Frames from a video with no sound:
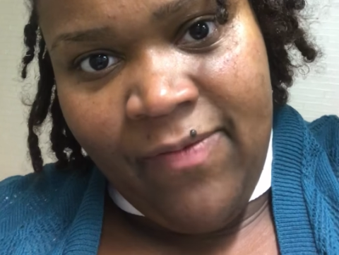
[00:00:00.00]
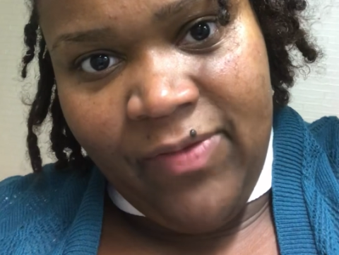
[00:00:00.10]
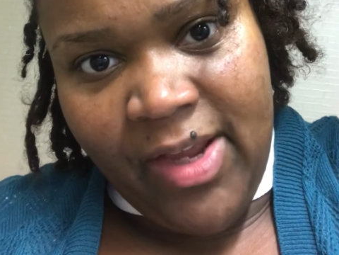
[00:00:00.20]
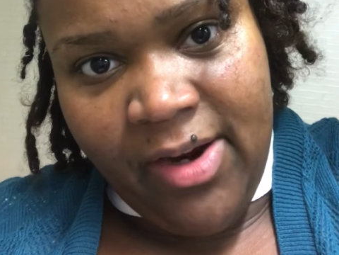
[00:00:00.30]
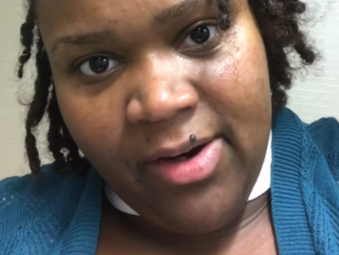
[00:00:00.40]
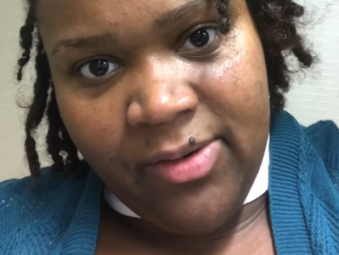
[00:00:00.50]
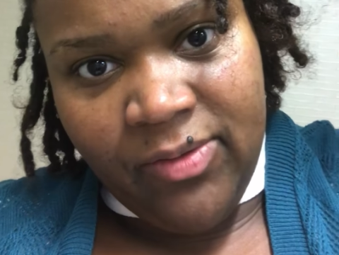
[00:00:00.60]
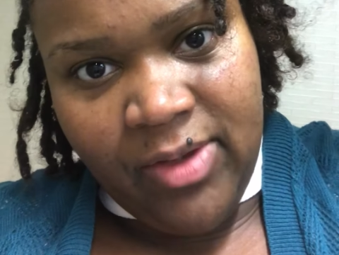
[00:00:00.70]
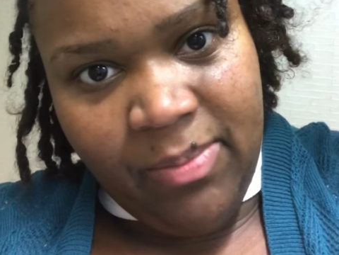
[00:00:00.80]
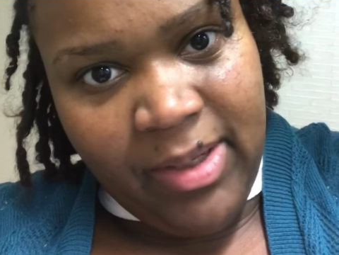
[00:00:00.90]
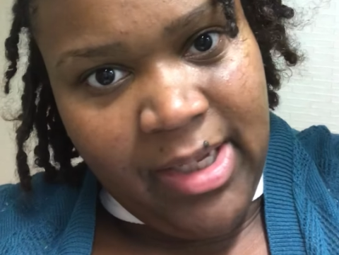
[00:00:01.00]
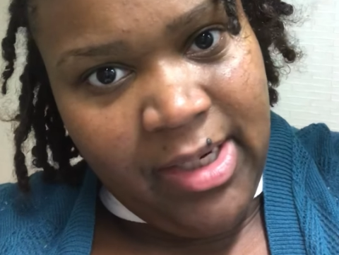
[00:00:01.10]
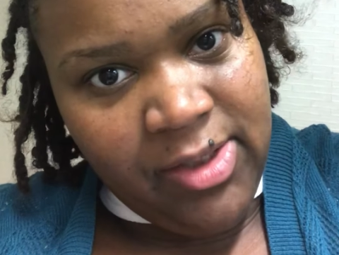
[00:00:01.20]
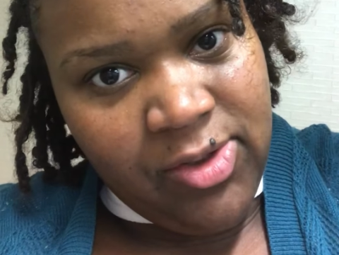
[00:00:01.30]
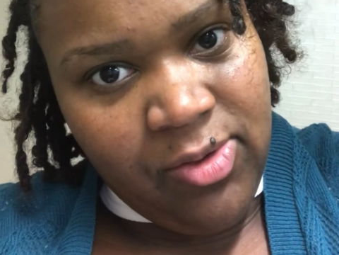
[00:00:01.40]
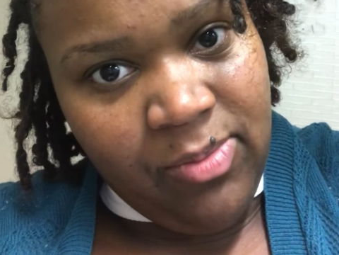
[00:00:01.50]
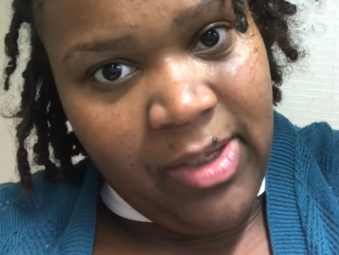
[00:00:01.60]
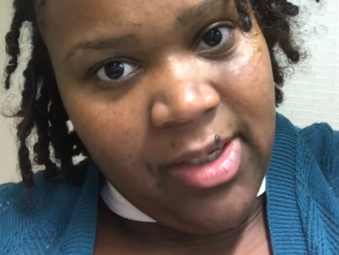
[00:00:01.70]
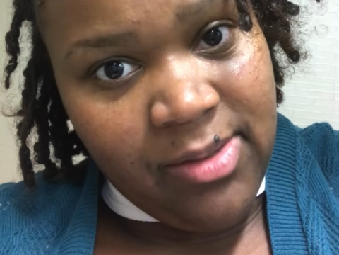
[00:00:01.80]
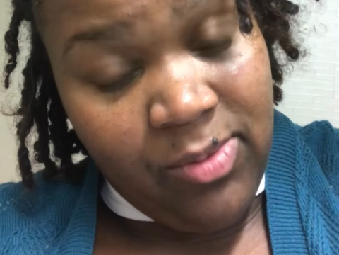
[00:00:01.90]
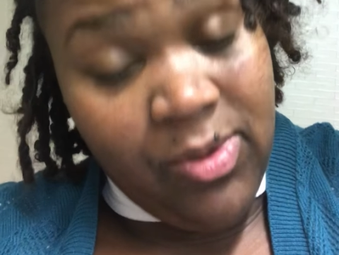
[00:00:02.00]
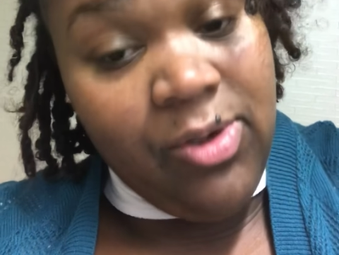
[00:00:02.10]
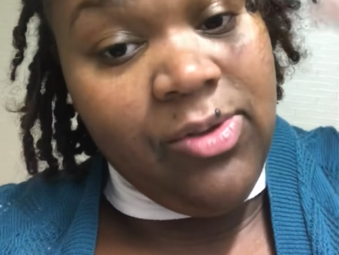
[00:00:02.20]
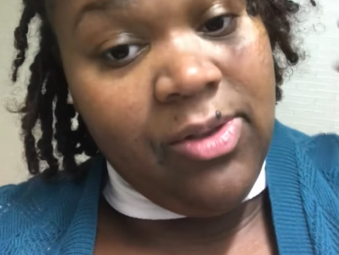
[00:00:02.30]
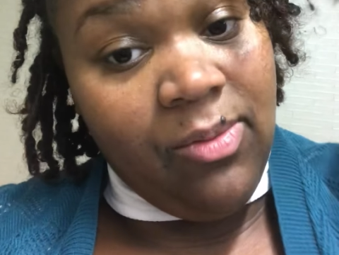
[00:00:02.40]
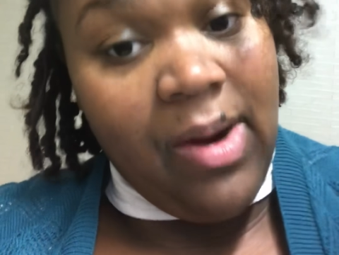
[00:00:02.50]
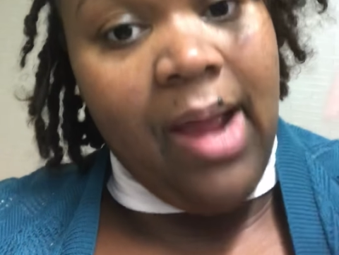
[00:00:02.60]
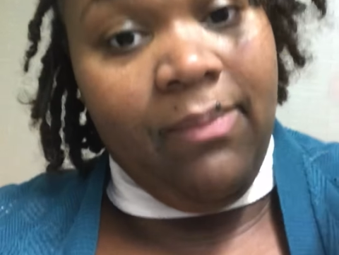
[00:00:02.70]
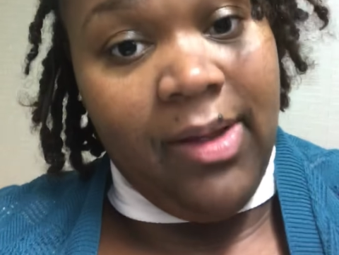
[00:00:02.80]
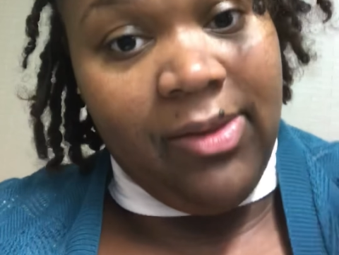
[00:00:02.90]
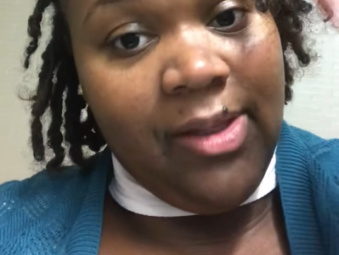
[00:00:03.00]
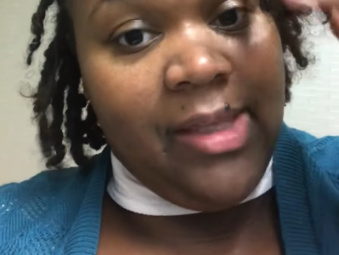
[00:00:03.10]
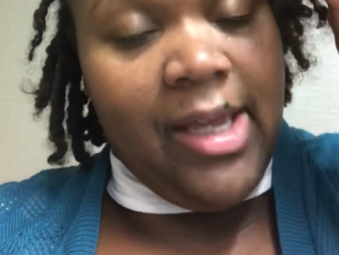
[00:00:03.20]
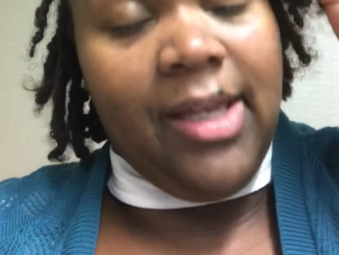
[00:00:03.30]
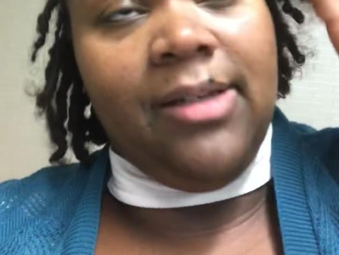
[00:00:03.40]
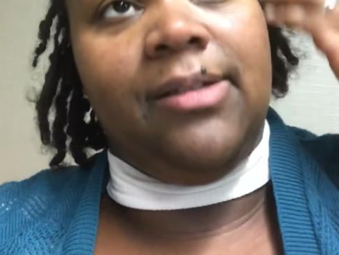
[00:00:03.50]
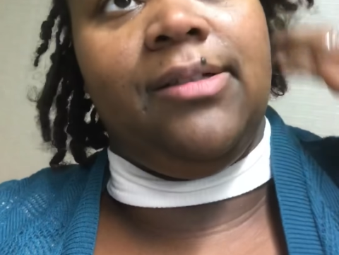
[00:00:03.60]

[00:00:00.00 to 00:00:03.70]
They're beginning to, because we're using the wrap method that